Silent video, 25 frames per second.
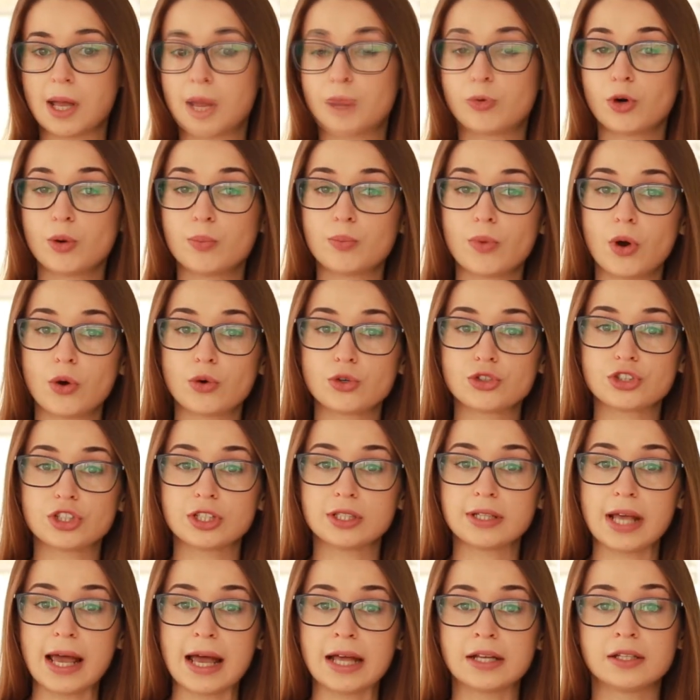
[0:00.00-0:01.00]

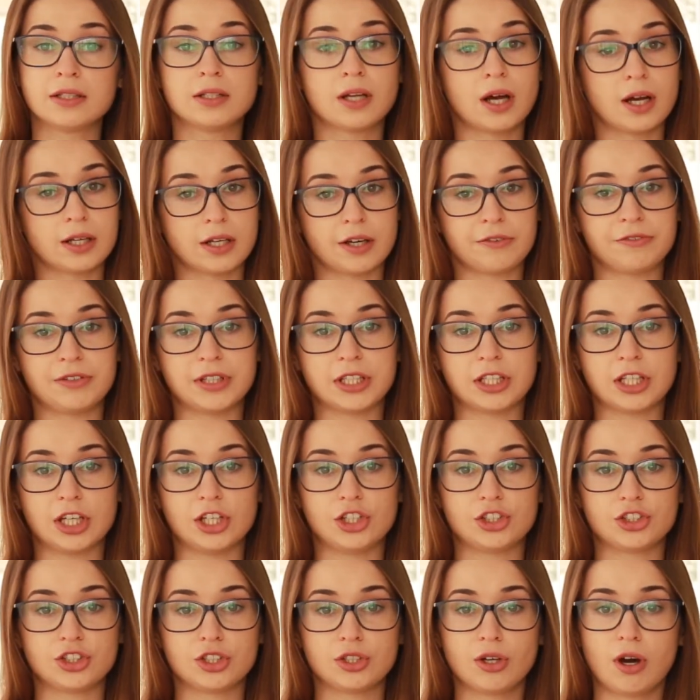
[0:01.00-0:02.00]
promotion and
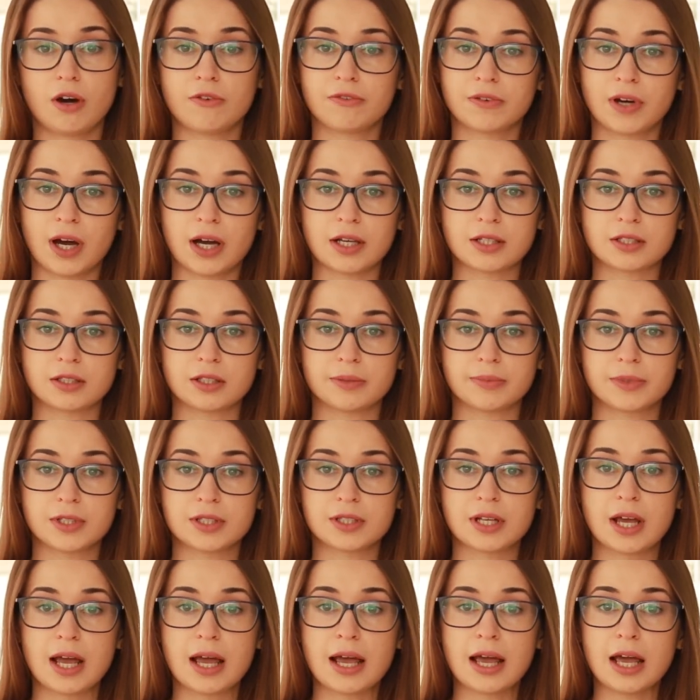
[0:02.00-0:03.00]
notification of
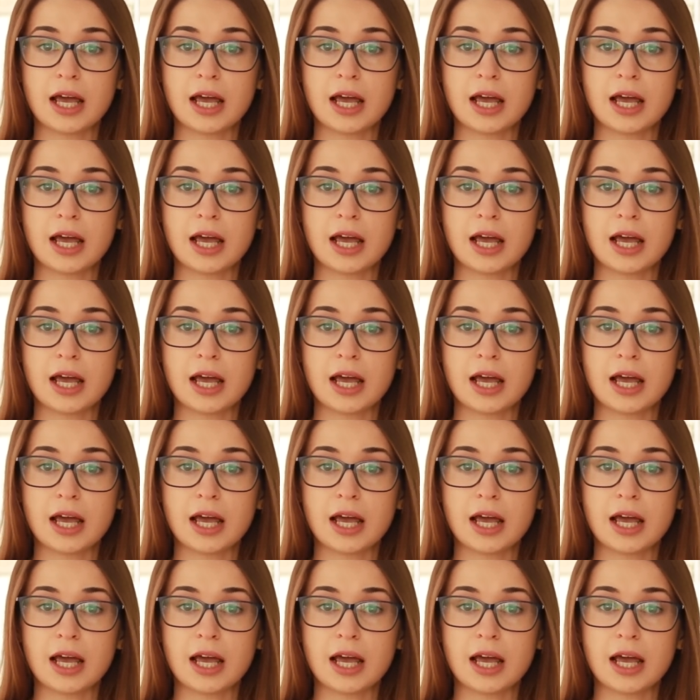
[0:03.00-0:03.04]
customers